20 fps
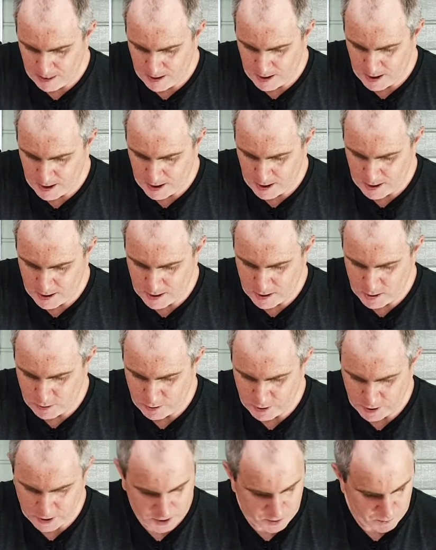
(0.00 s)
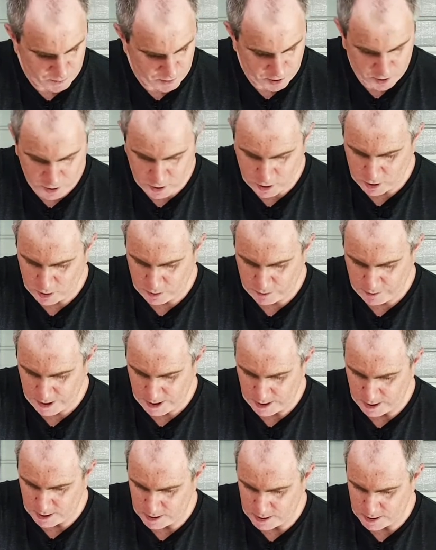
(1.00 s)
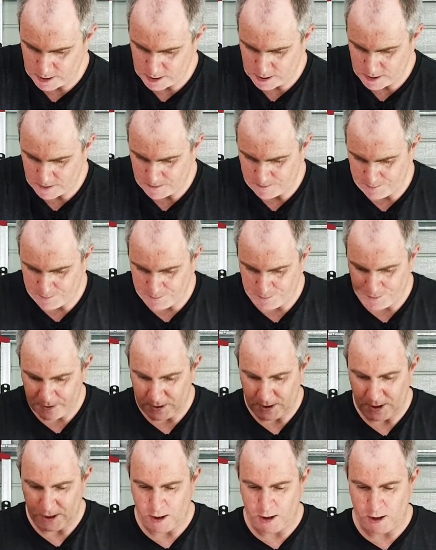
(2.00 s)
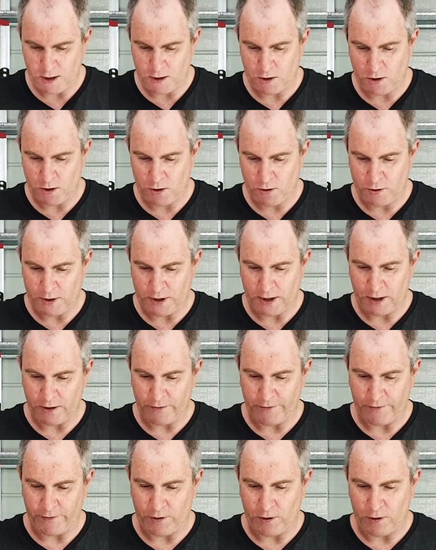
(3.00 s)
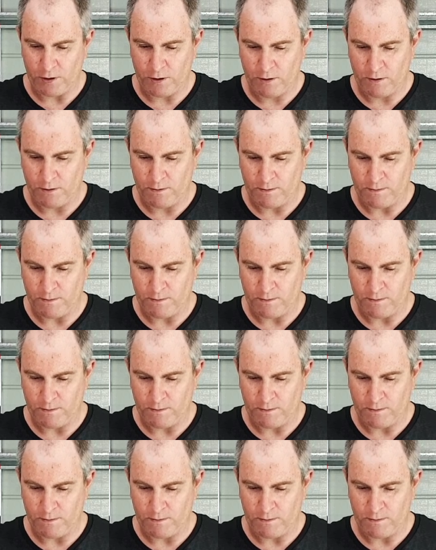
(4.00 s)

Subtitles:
And your exposure correct. And you take a photo.